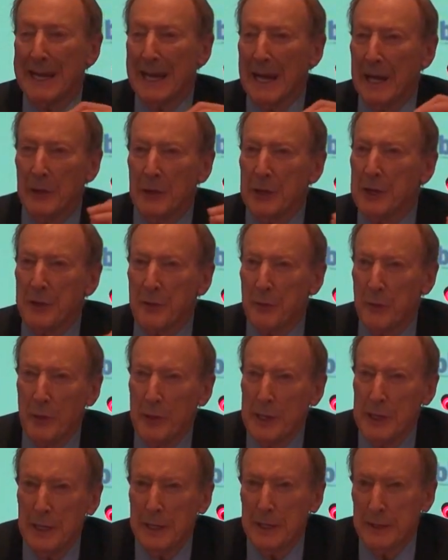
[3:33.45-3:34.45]
only
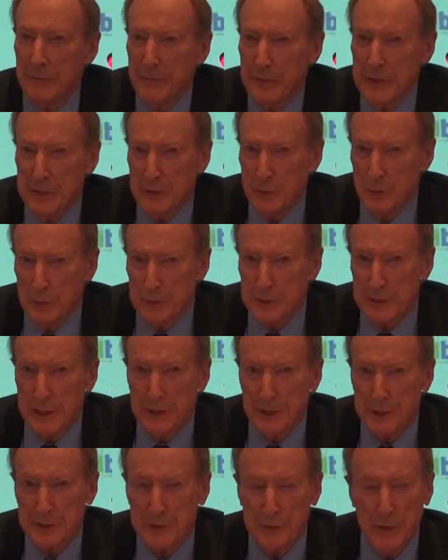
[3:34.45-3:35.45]
3 individuals
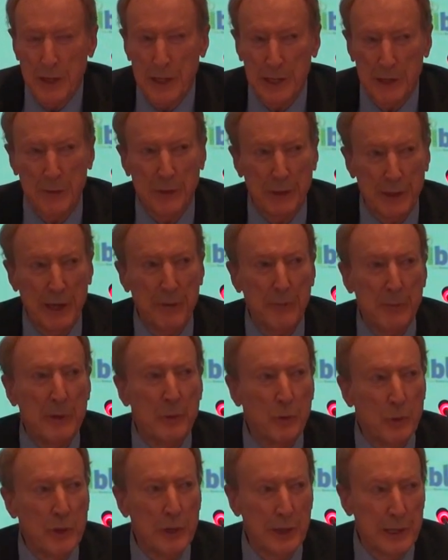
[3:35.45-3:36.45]
in Australia, and they've
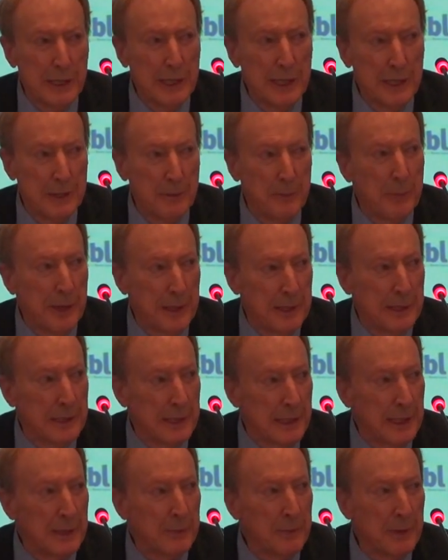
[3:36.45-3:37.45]
been working
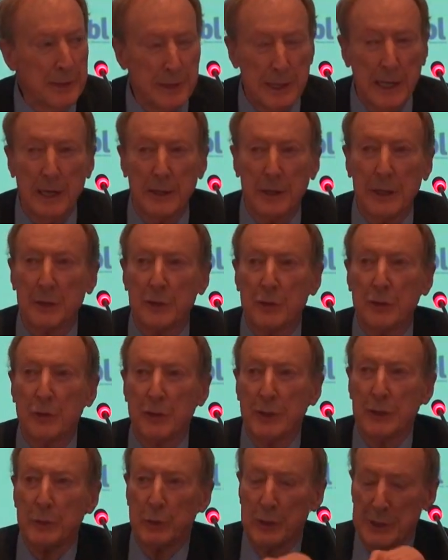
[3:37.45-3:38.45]
independently, but now they're
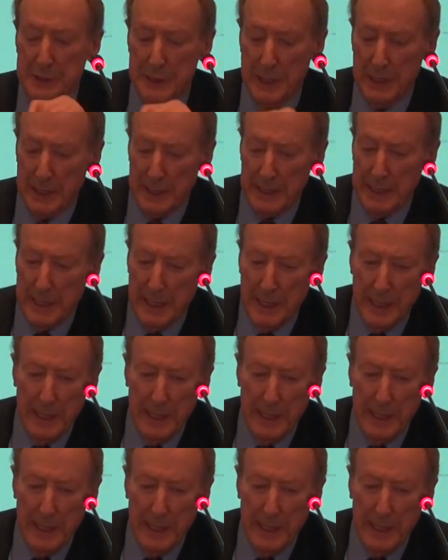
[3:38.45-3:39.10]
talking to each other,